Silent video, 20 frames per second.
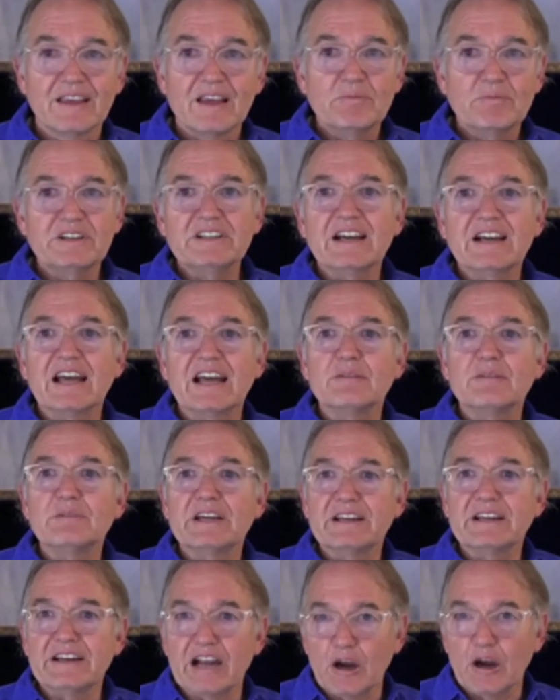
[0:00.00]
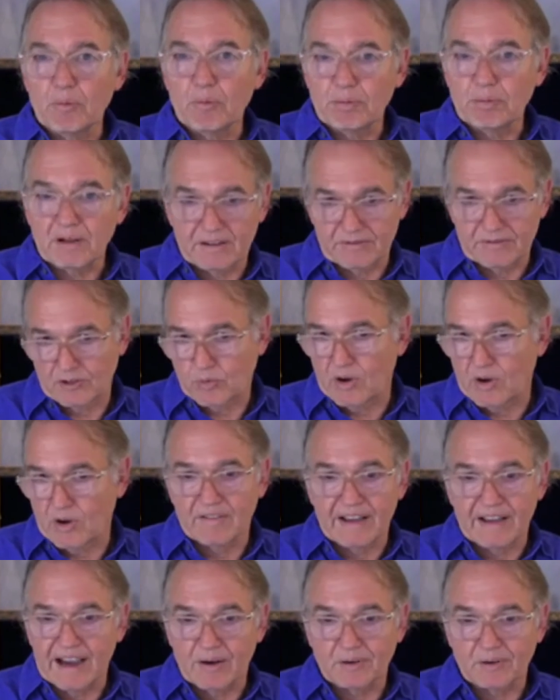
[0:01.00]
But you got to be in an airplane for
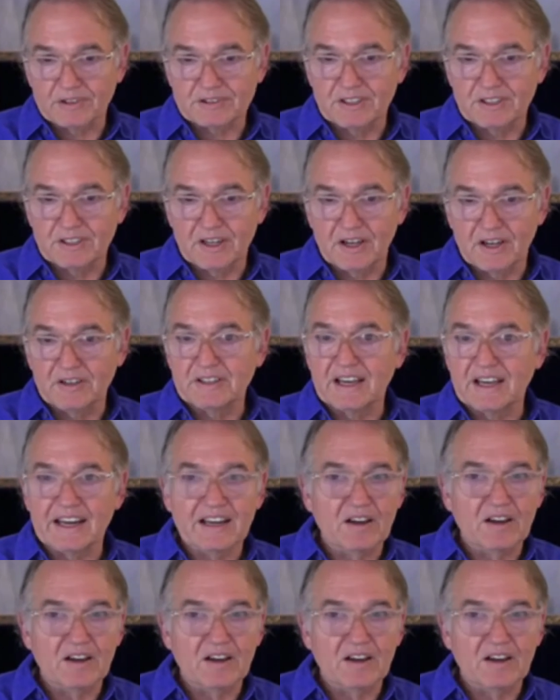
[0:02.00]
12 hours, you know, you got to go